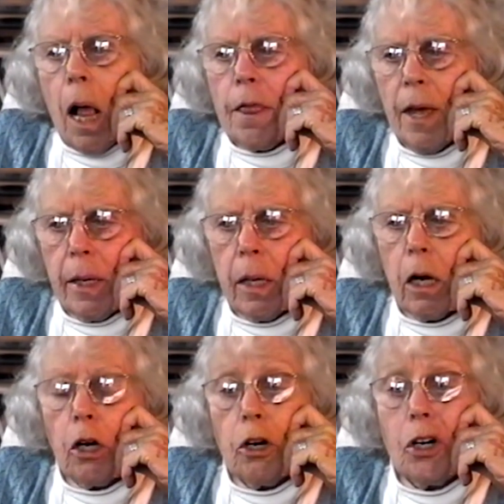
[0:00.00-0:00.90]
that
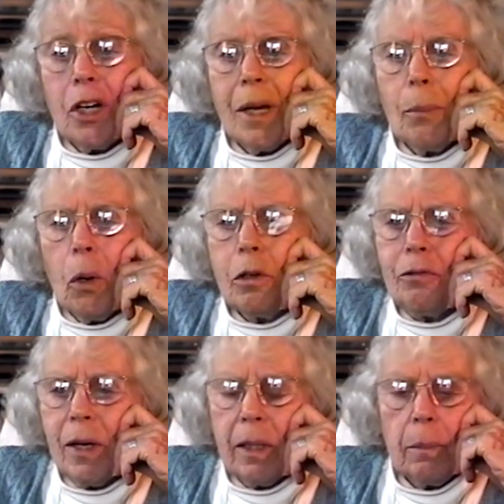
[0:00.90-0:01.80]
are
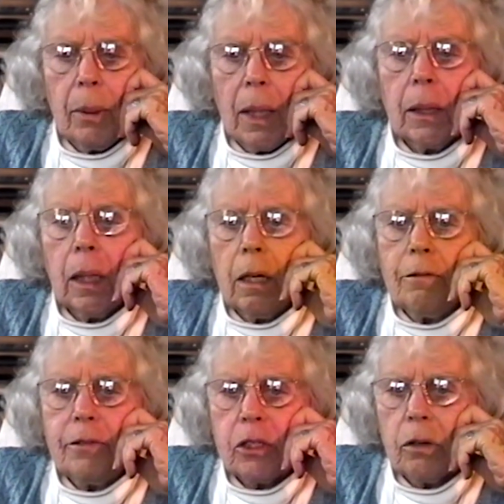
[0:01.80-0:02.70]
motivated by
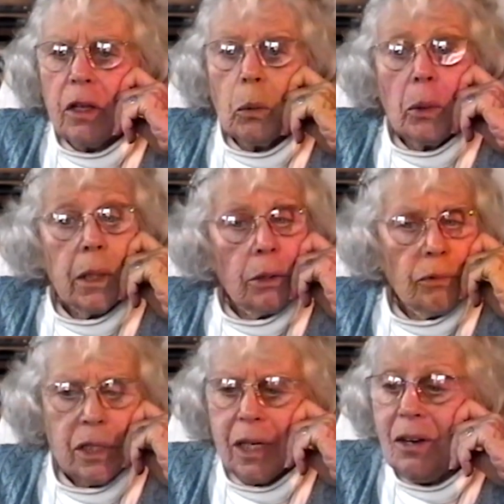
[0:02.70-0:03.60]
love so that we can
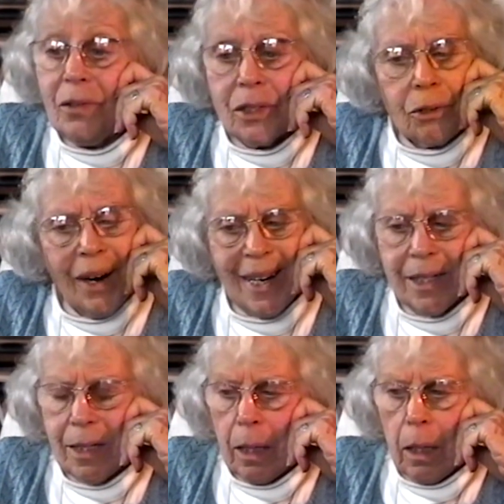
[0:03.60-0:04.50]
receive his
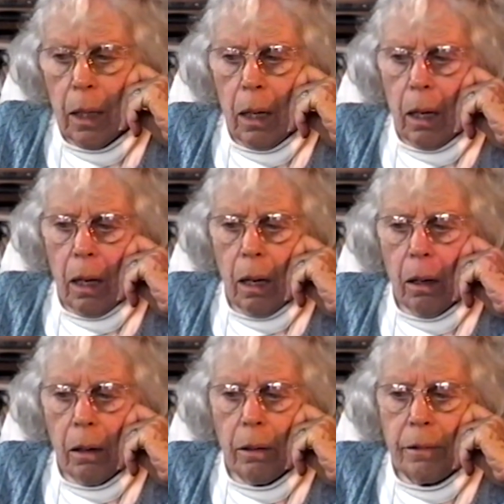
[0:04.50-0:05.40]
grace.
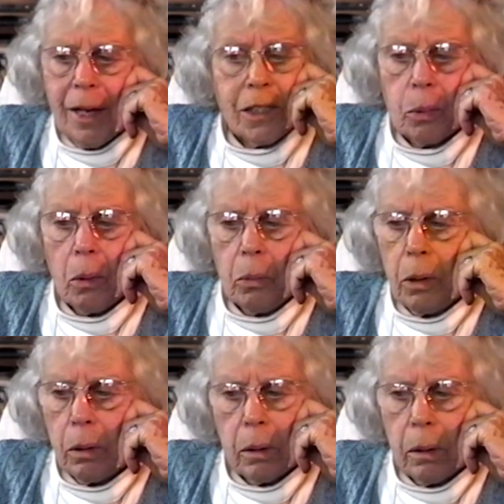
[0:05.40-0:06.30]
That's what
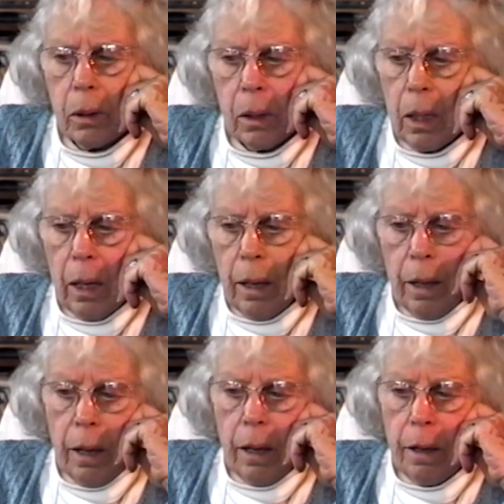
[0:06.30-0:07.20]

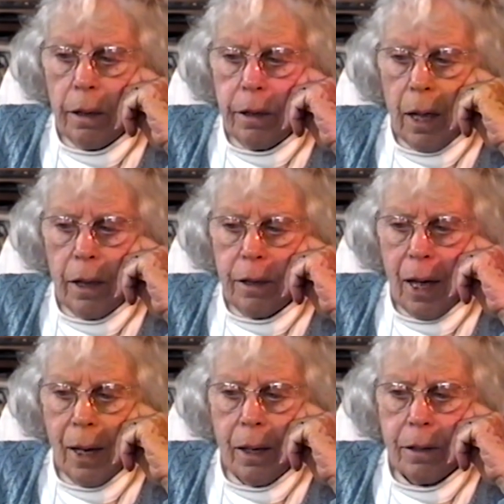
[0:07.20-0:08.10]

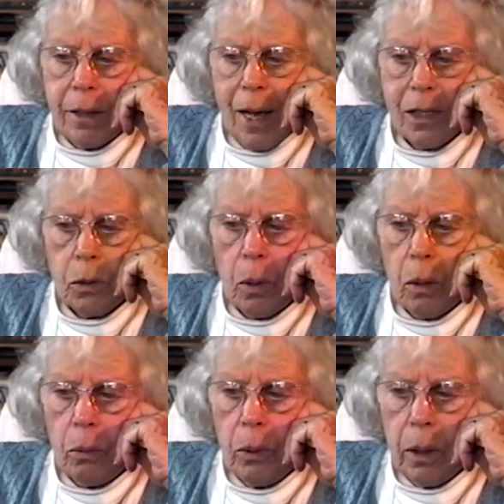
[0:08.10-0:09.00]
that's
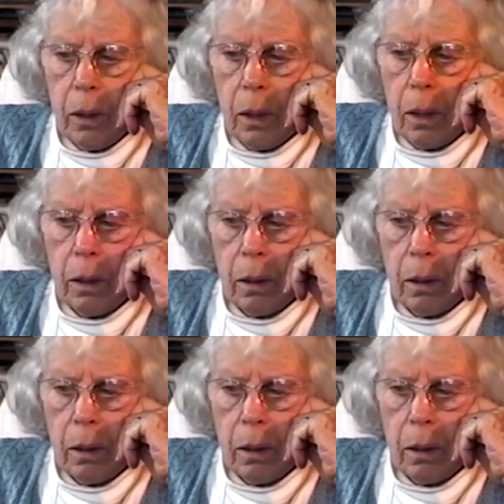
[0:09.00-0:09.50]
what we